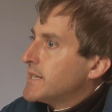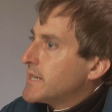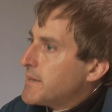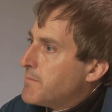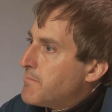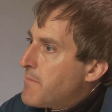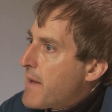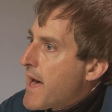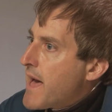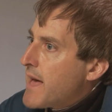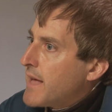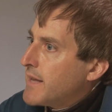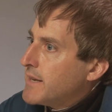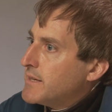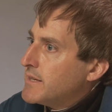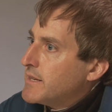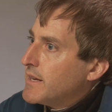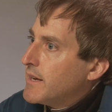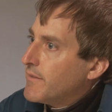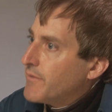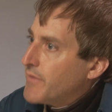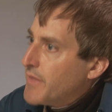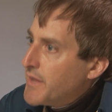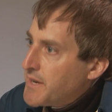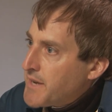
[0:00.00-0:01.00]
command
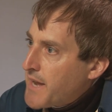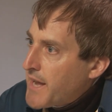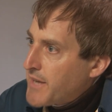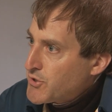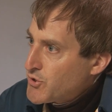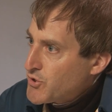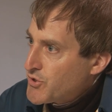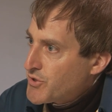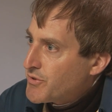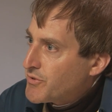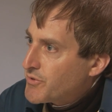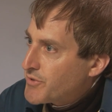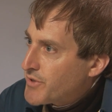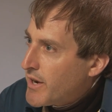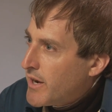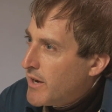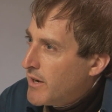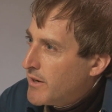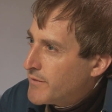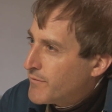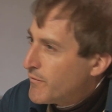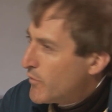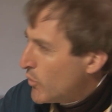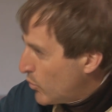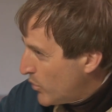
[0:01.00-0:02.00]
of the National
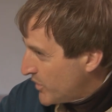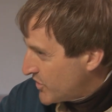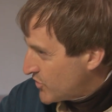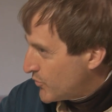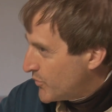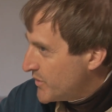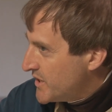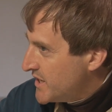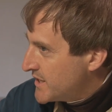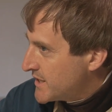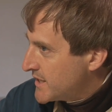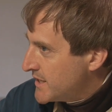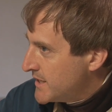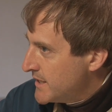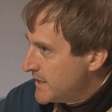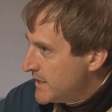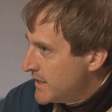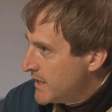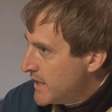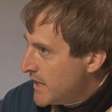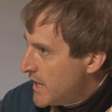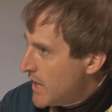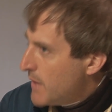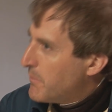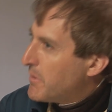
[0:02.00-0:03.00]
Guard. For what
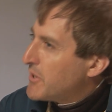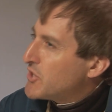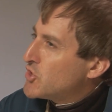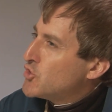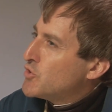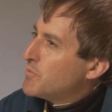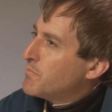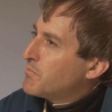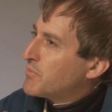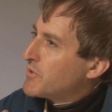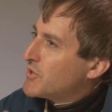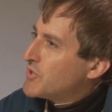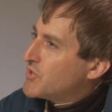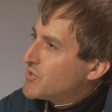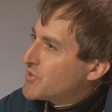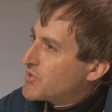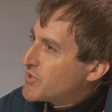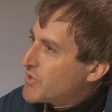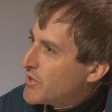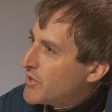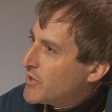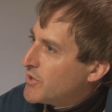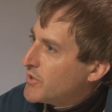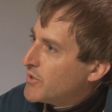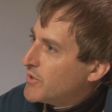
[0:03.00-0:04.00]
reason? But to
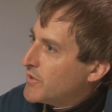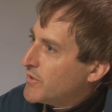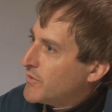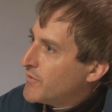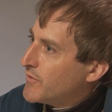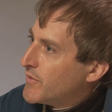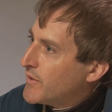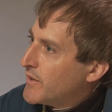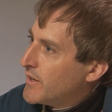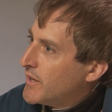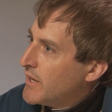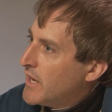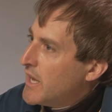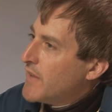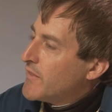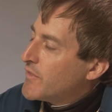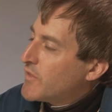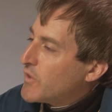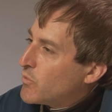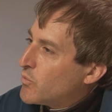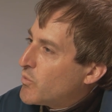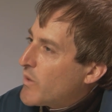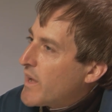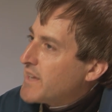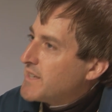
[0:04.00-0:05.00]
preserve
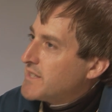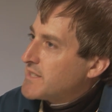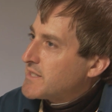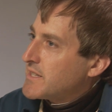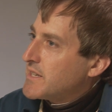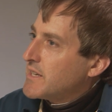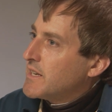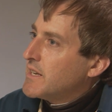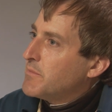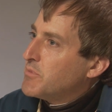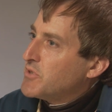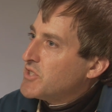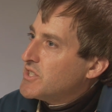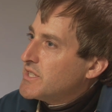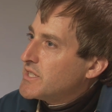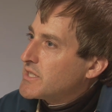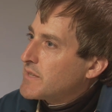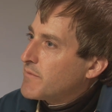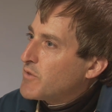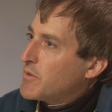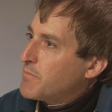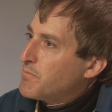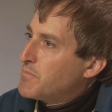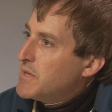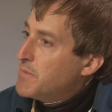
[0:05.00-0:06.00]
the rights and liberties
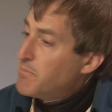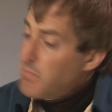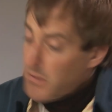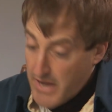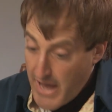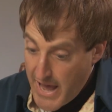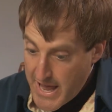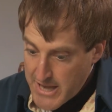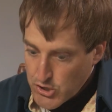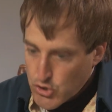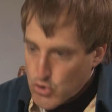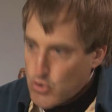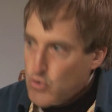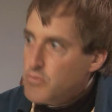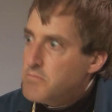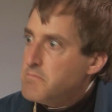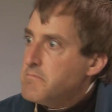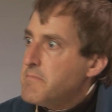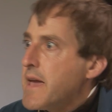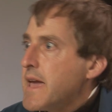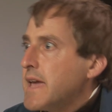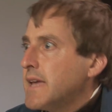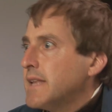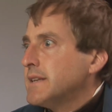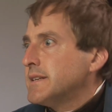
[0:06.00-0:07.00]
of the people and to
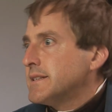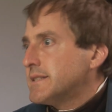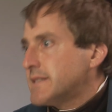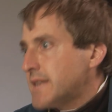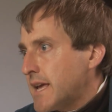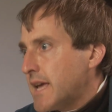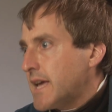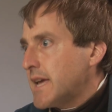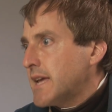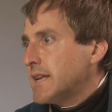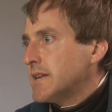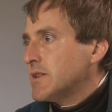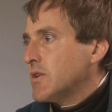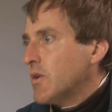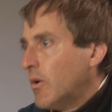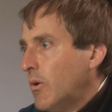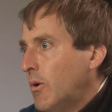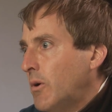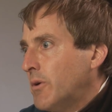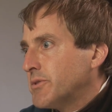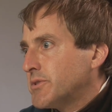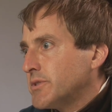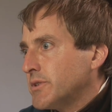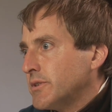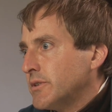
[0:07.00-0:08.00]
maintain
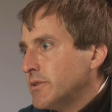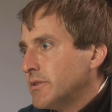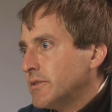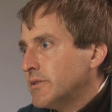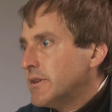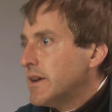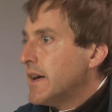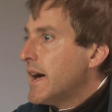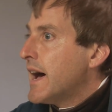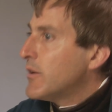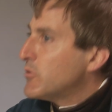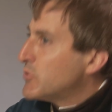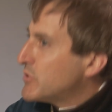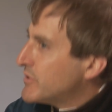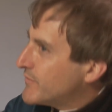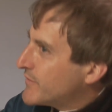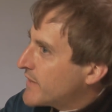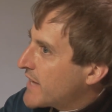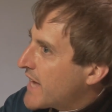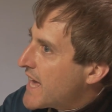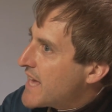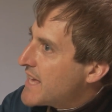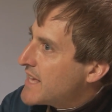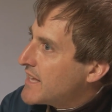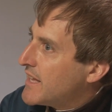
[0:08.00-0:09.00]
order mm. out of hmm.
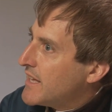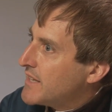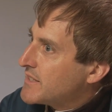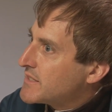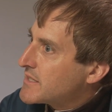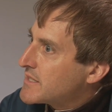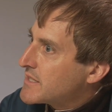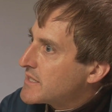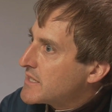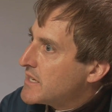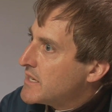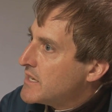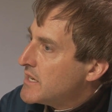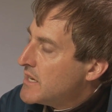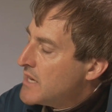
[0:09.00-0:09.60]
chaos.